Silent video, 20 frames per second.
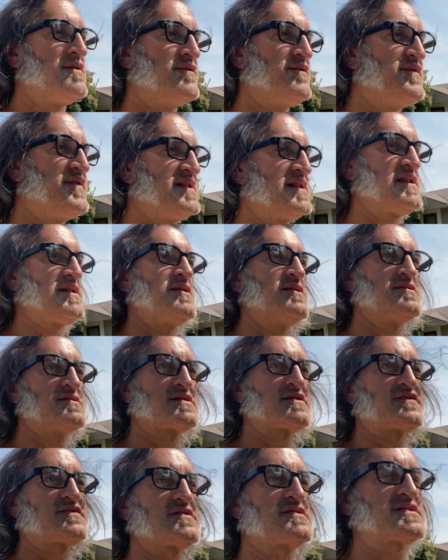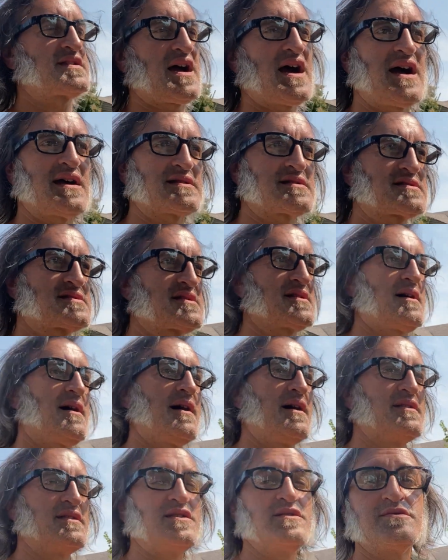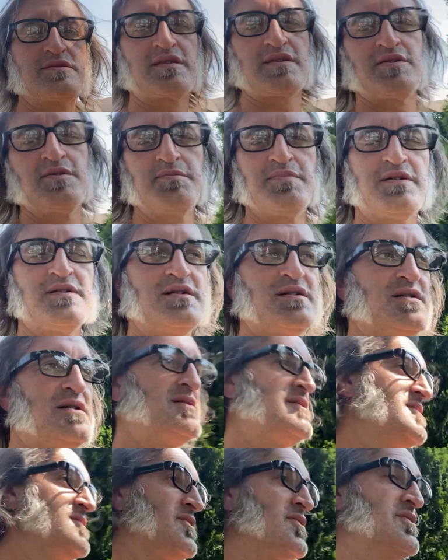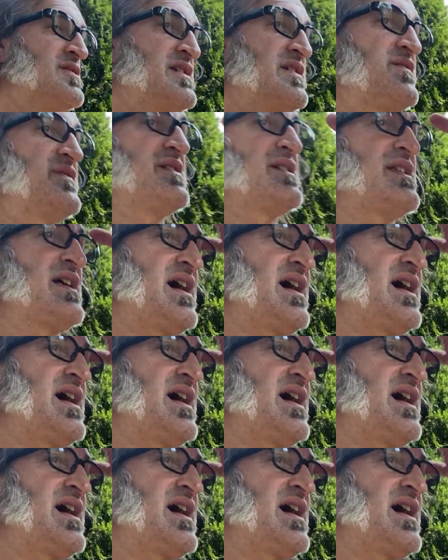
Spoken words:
videos for tots on YouTube, or even an